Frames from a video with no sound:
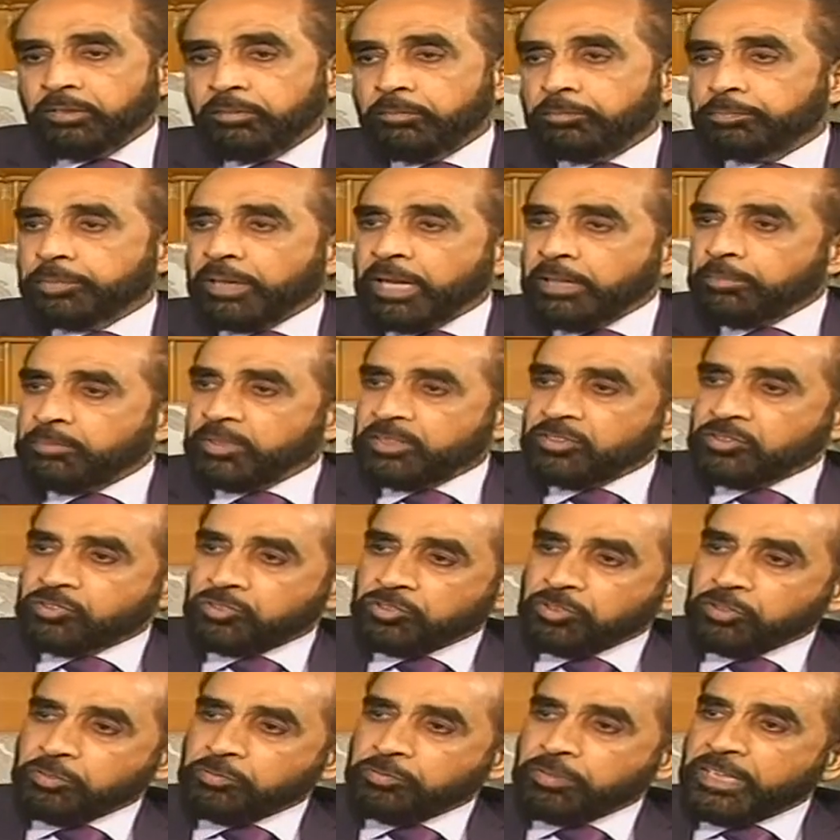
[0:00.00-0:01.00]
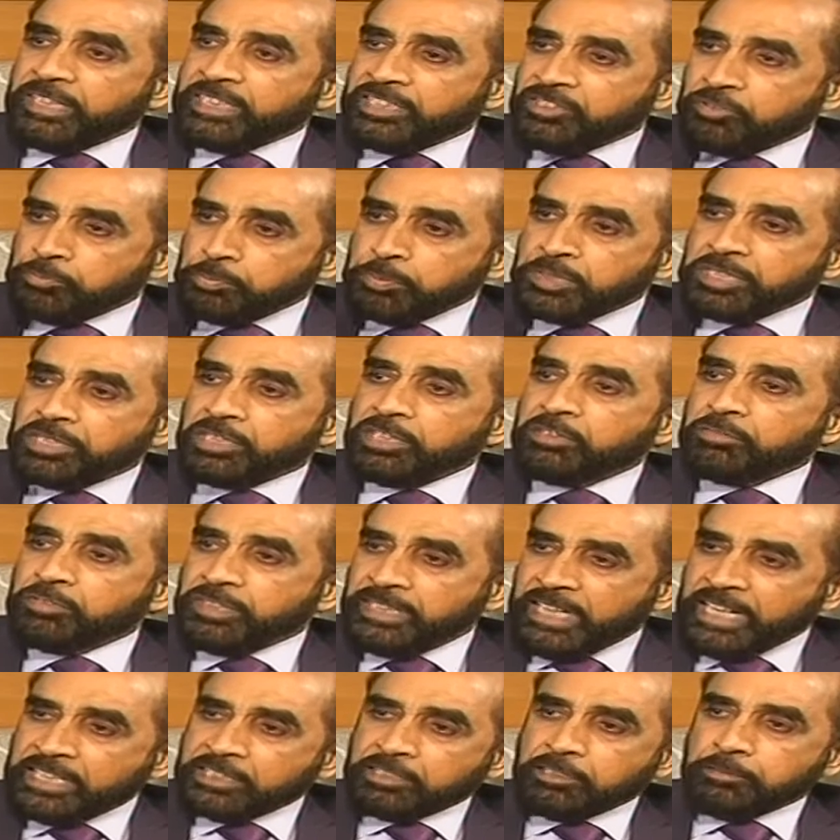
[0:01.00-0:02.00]
Prime Minister, when he's meeting
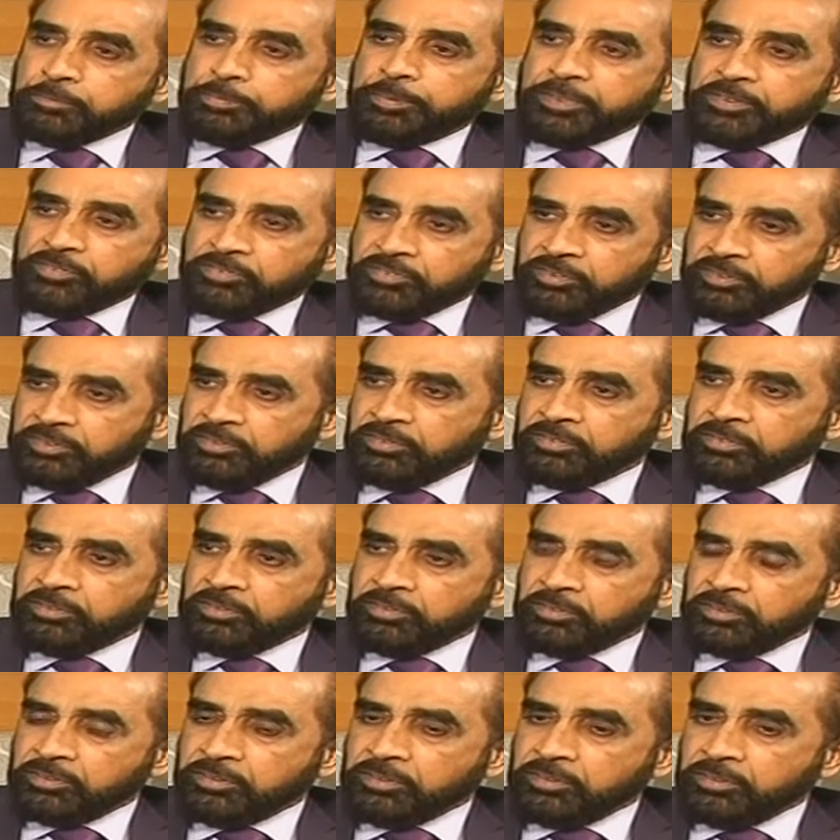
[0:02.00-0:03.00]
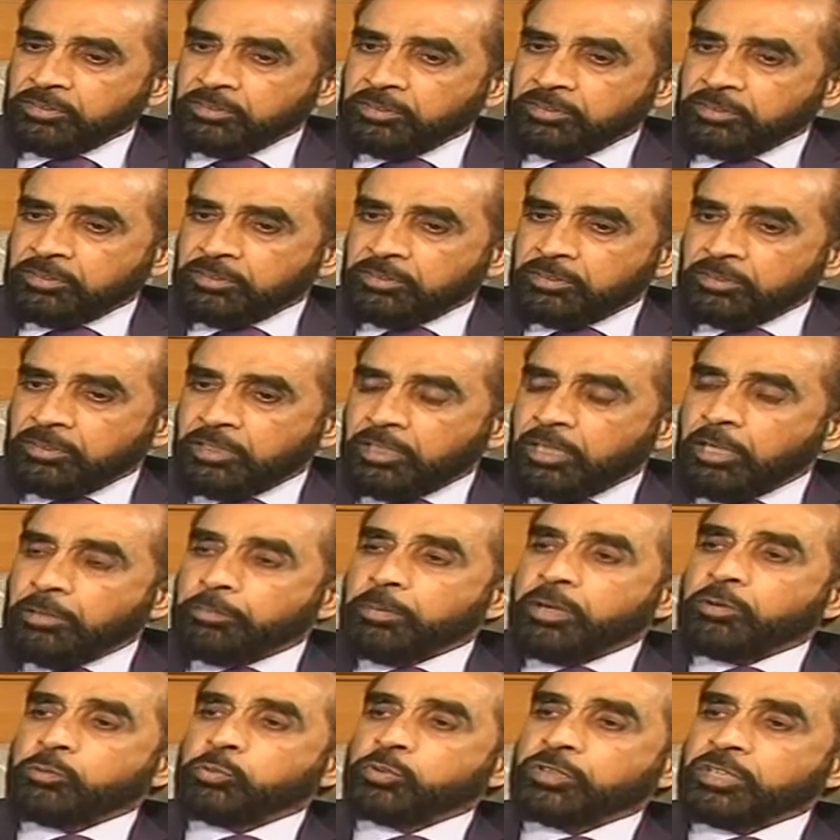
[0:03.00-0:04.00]
with anchor persons
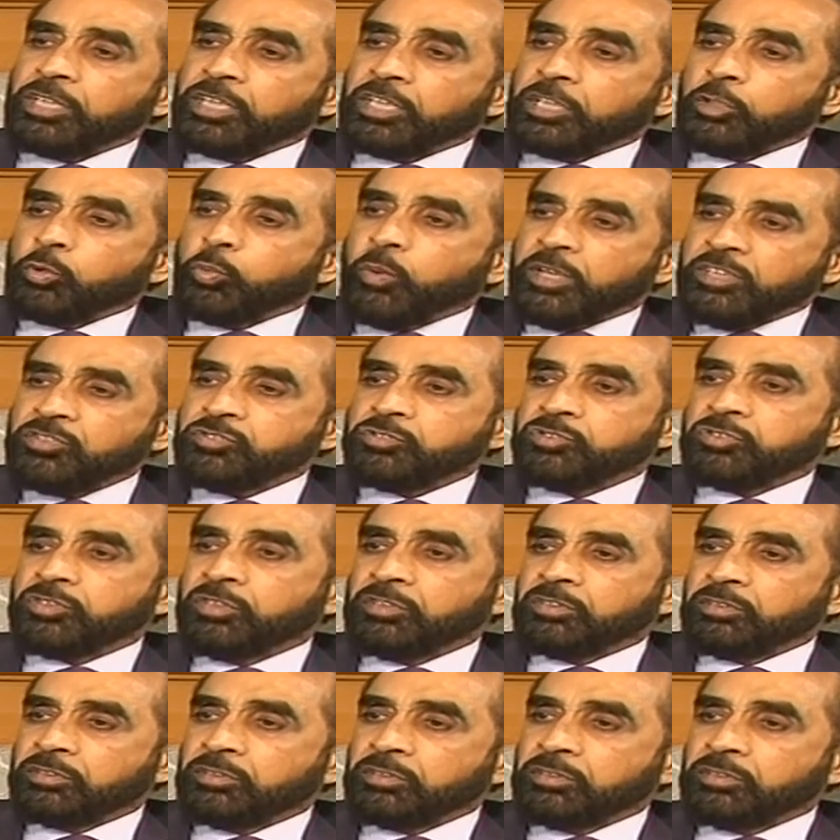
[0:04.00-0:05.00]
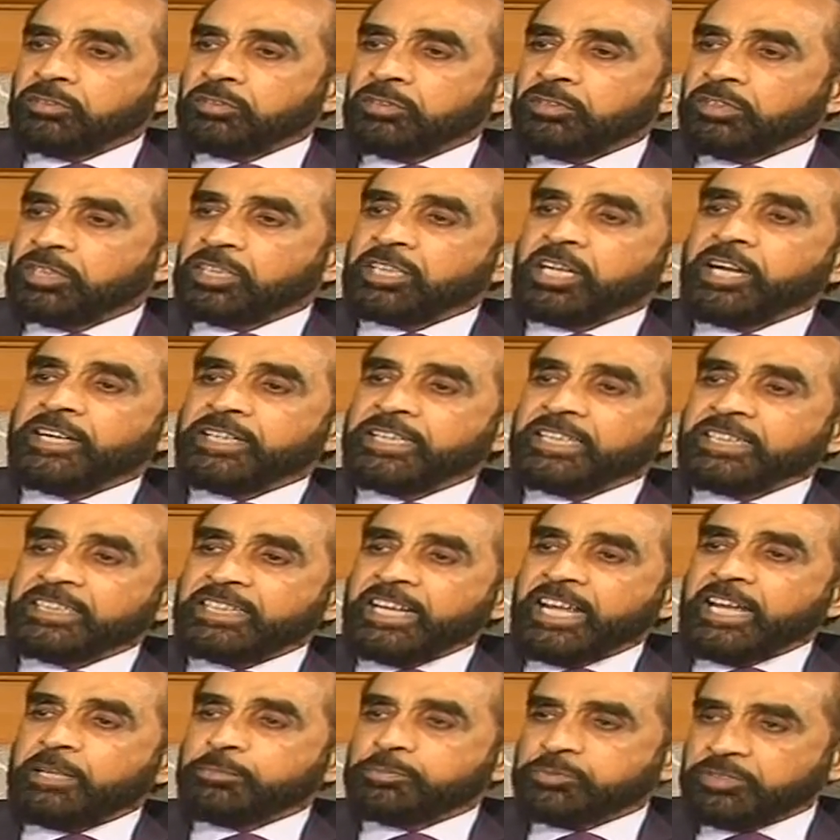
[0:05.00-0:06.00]
about a question regarding
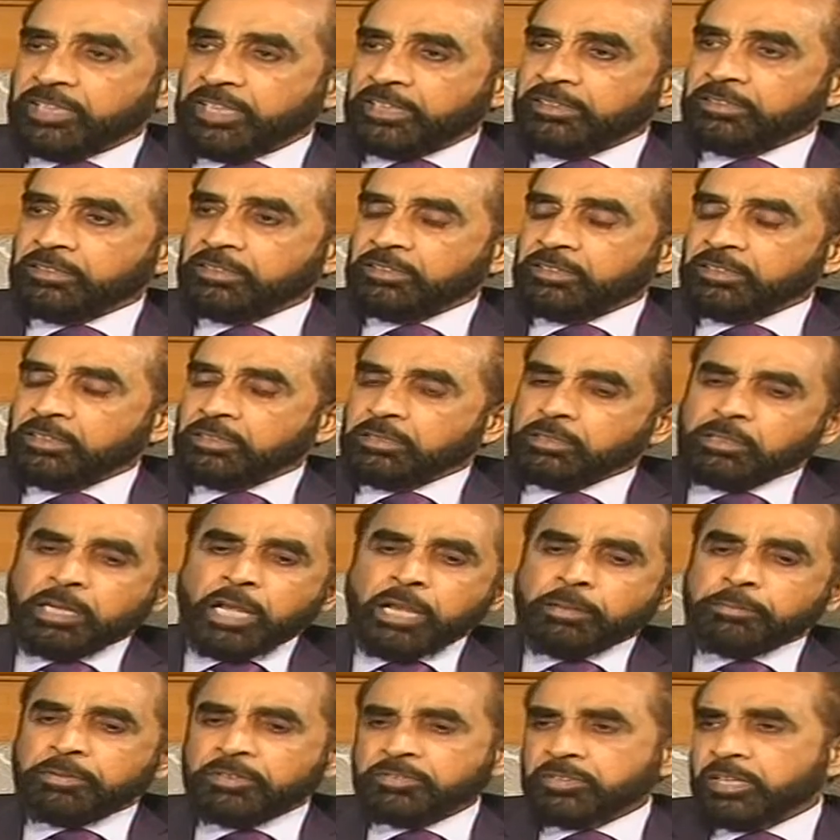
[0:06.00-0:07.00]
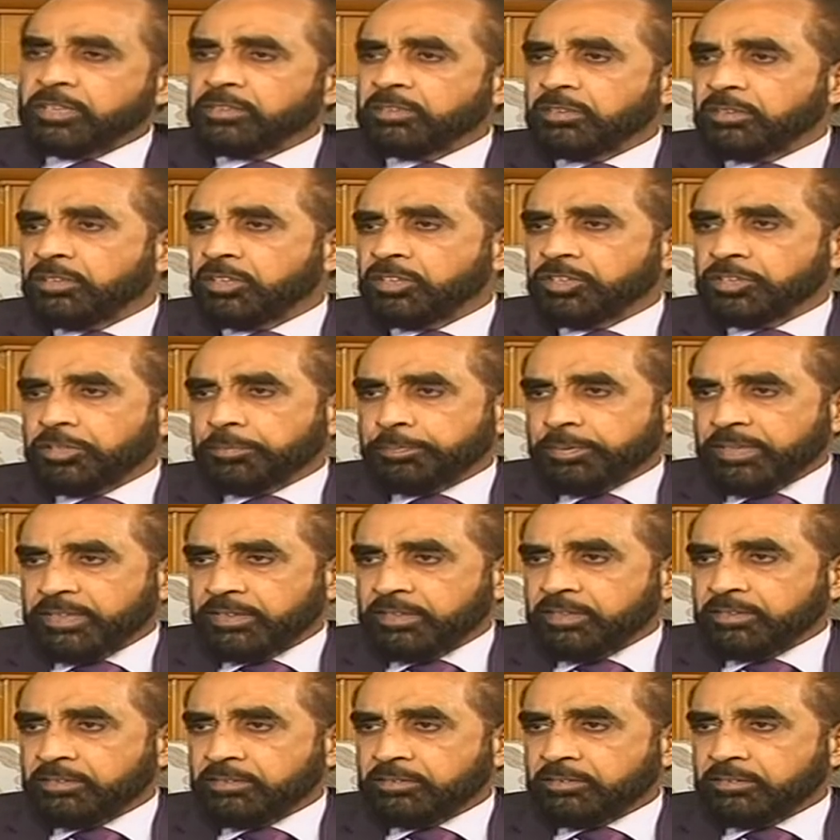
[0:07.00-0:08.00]
NAB, said NAB is an
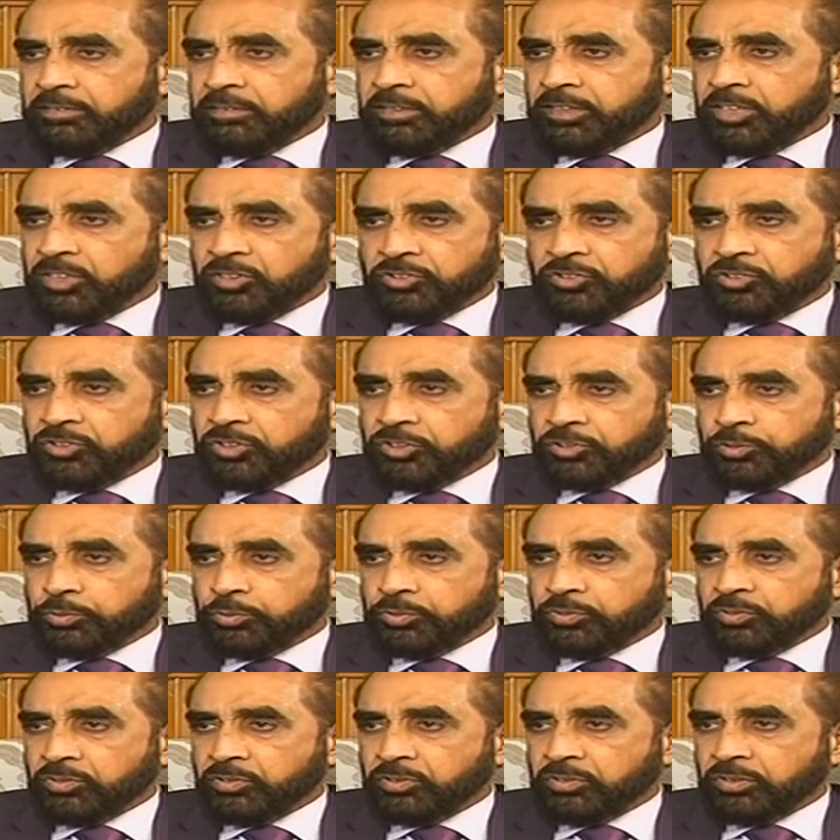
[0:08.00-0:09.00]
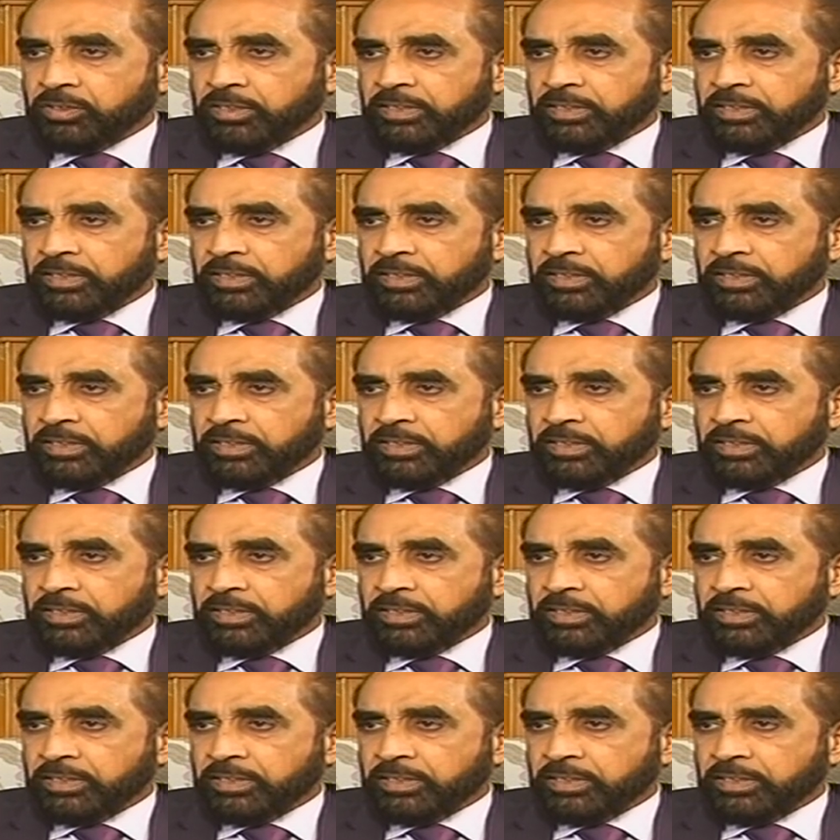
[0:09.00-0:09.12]
independent institution.